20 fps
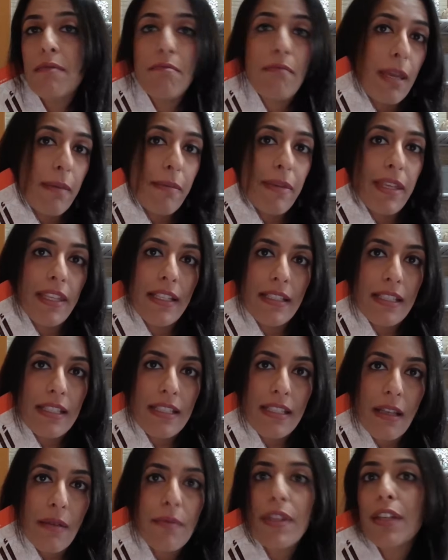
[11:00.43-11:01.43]
maybe this
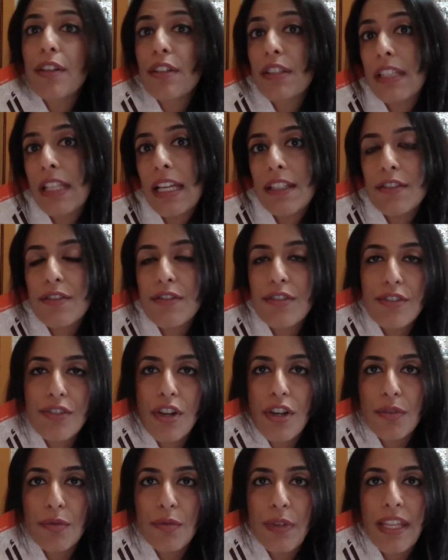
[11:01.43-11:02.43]
is something you'd like to
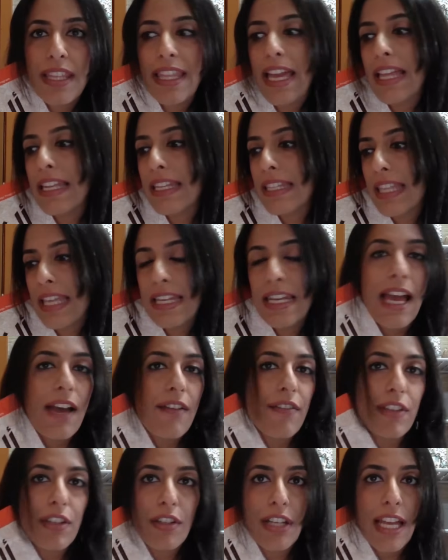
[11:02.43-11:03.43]
start with and then
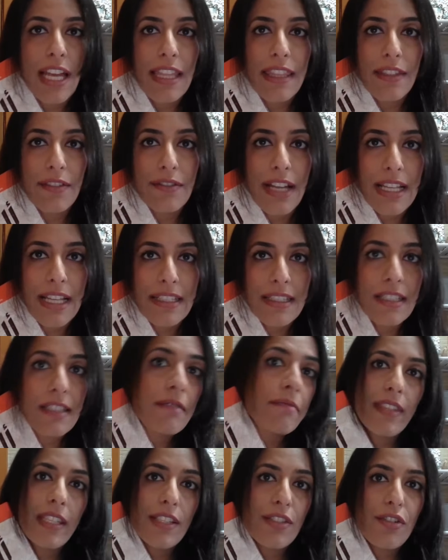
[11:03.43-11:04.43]
have a look at the rest.
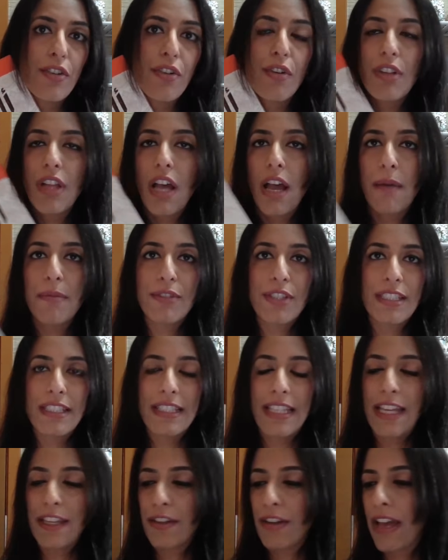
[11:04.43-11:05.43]
These are all
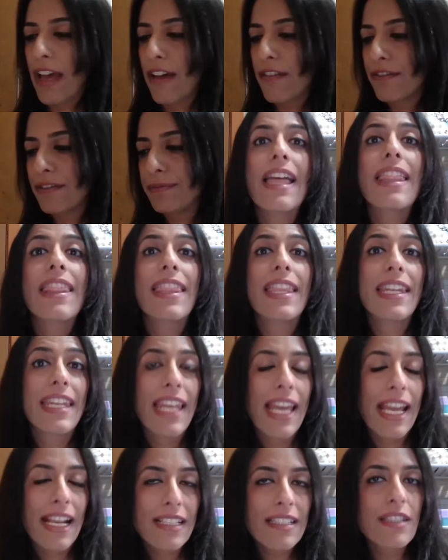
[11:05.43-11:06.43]
options that you have. The
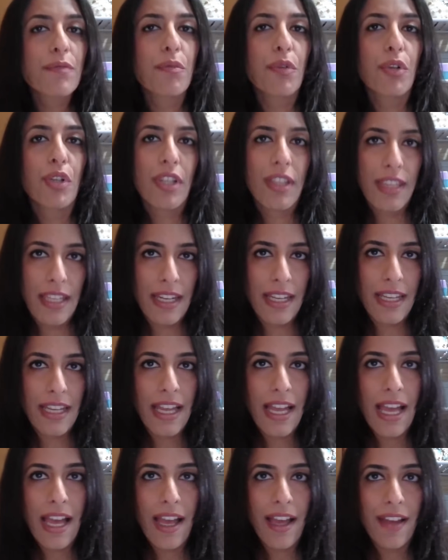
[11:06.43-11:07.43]
next book that I
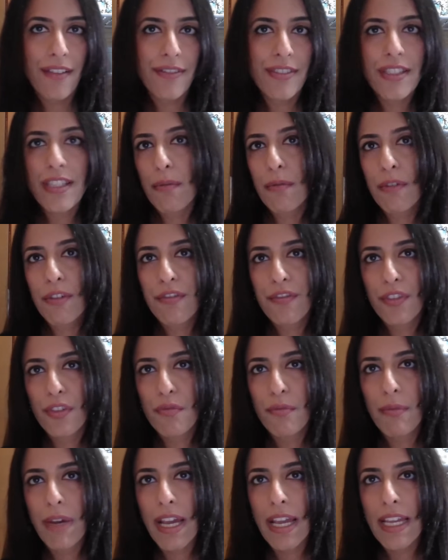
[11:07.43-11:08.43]
have, some of
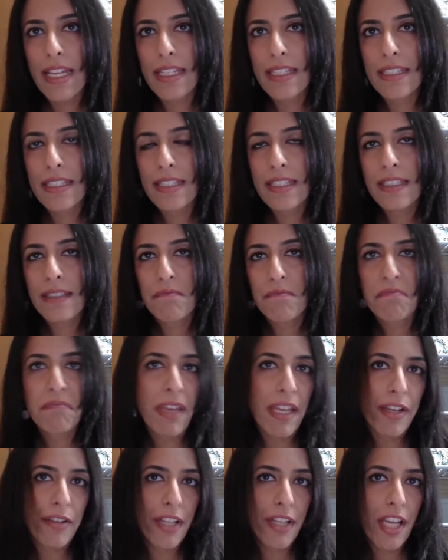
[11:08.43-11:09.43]
you might
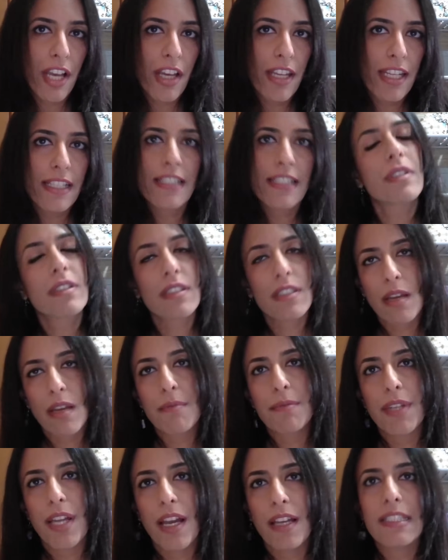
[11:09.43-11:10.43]
agree on it,
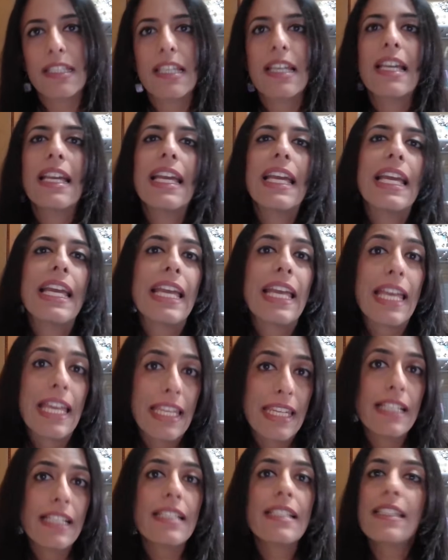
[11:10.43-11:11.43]
some not. It
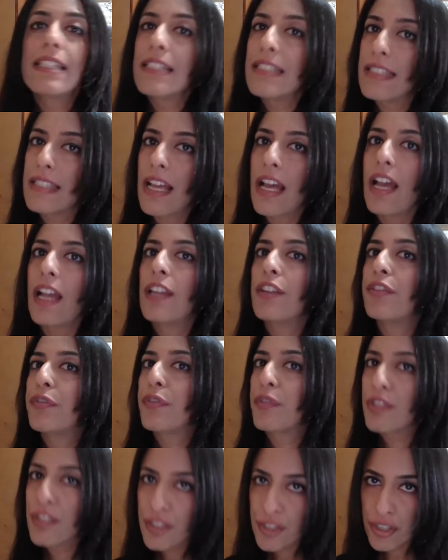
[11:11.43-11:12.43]
is designed
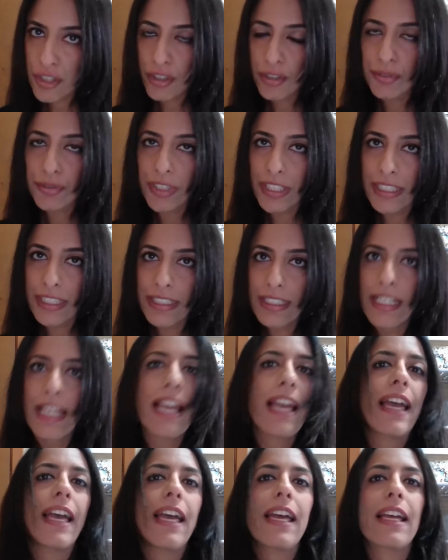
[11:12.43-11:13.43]
for children,
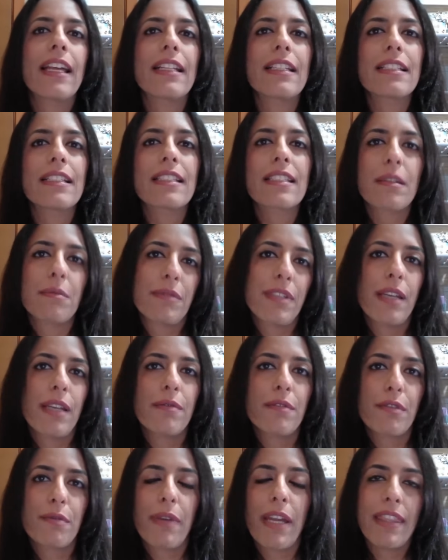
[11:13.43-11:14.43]
and
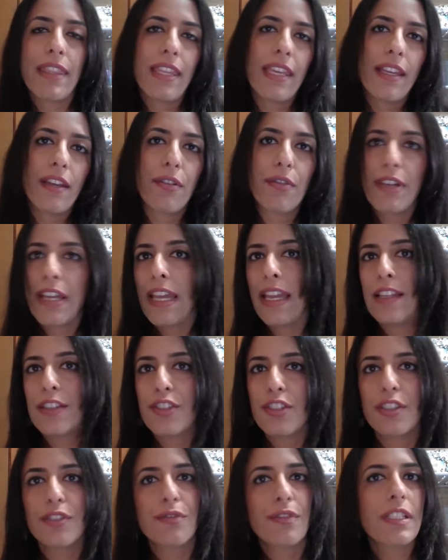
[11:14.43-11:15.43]
sometimes we might think, okay,
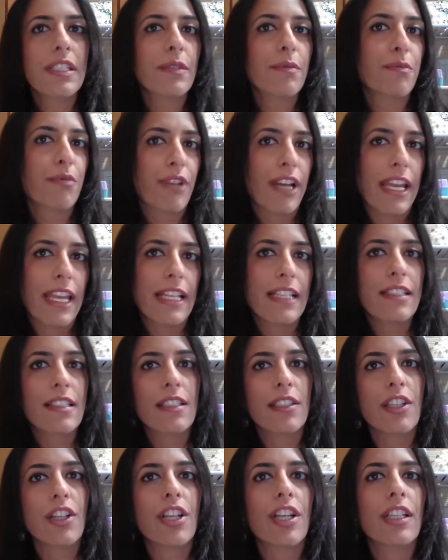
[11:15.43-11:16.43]
children's brains
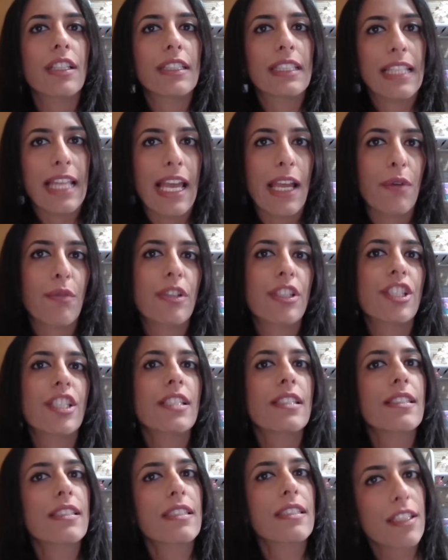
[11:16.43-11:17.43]
learn
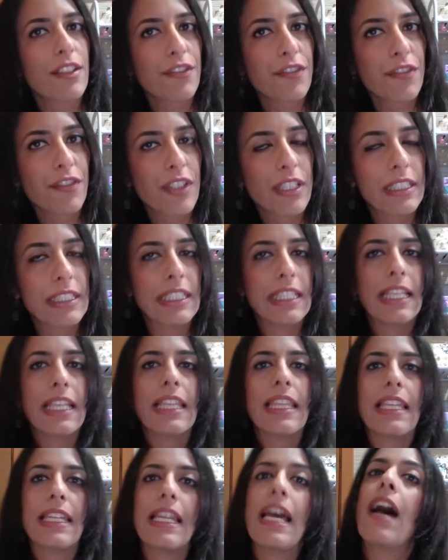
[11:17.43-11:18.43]
languages differently
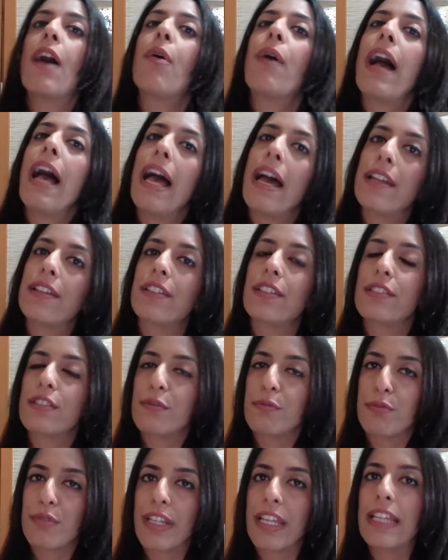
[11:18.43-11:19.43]
than how adults'
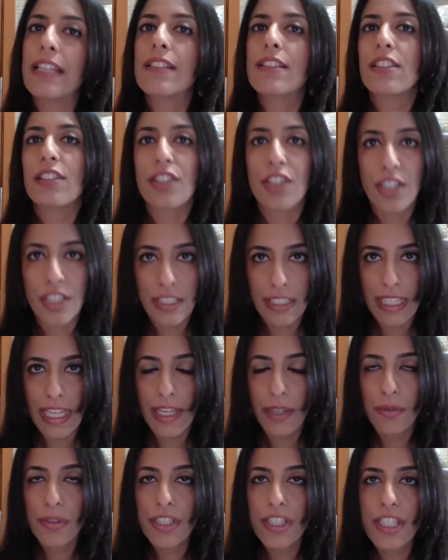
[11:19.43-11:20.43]
brains learn
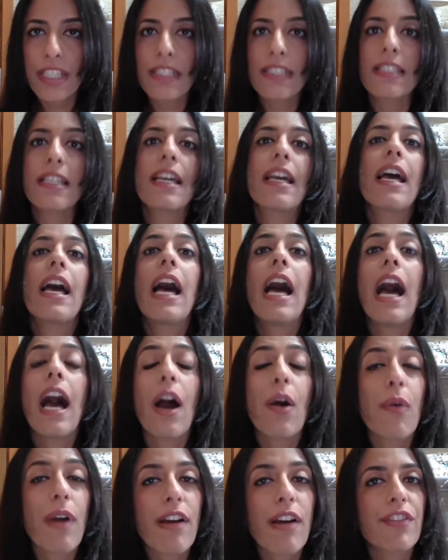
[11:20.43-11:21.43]
languages.
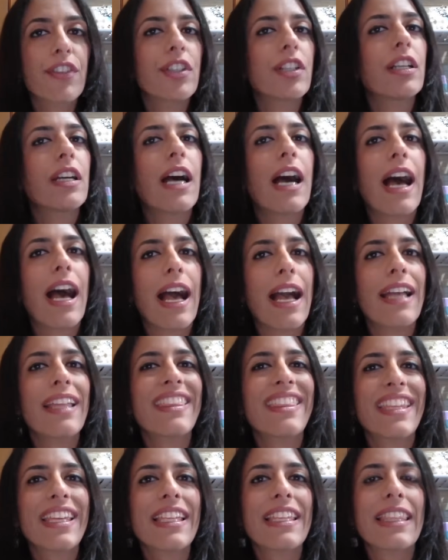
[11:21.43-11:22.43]
However, I
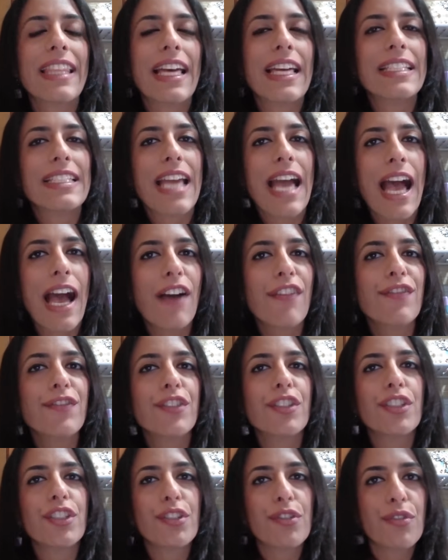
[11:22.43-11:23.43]
think that
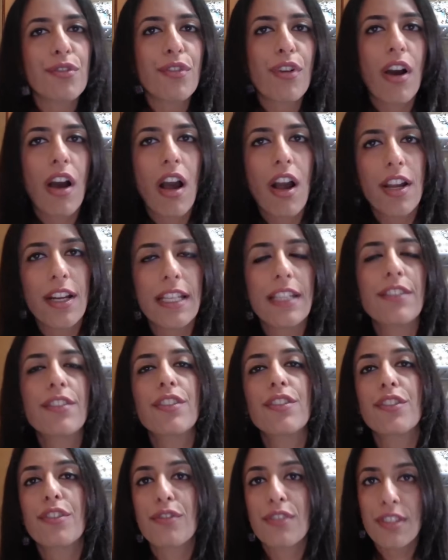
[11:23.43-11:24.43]
after you are
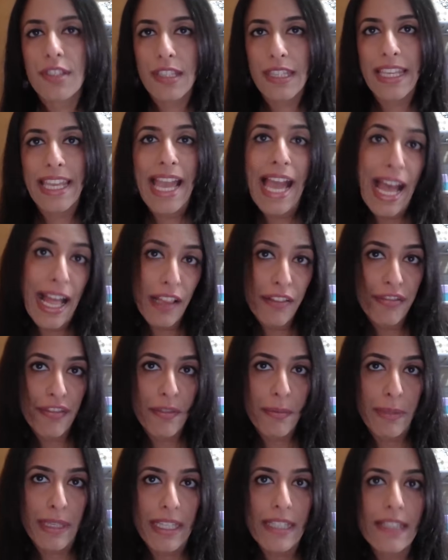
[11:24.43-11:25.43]
introduced to the
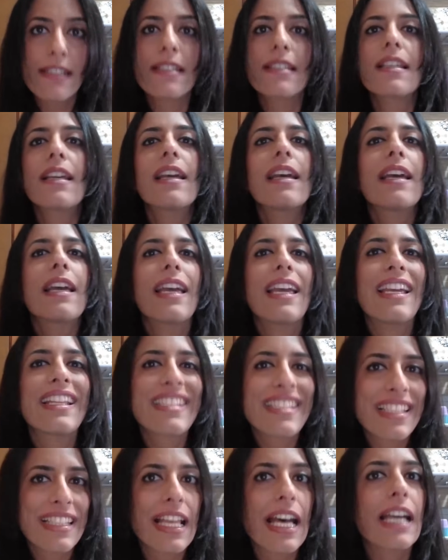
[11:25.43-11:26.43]
alphabets,
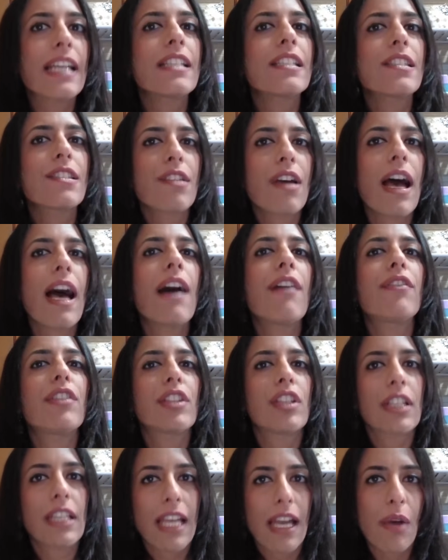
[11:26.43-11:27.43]
it's nice to have a
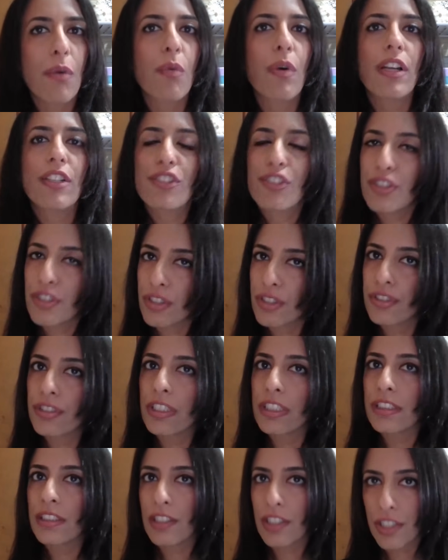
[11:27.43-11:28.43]
look at what
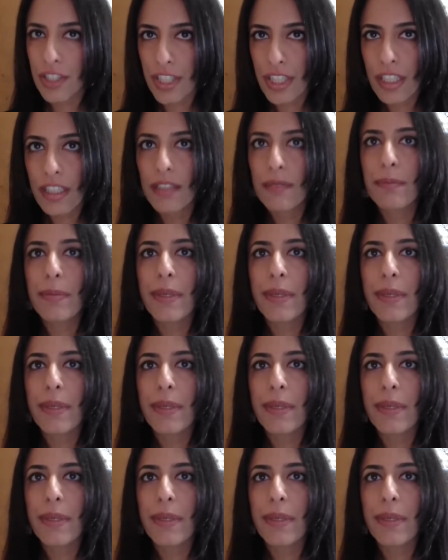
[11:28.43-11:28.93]
children learn,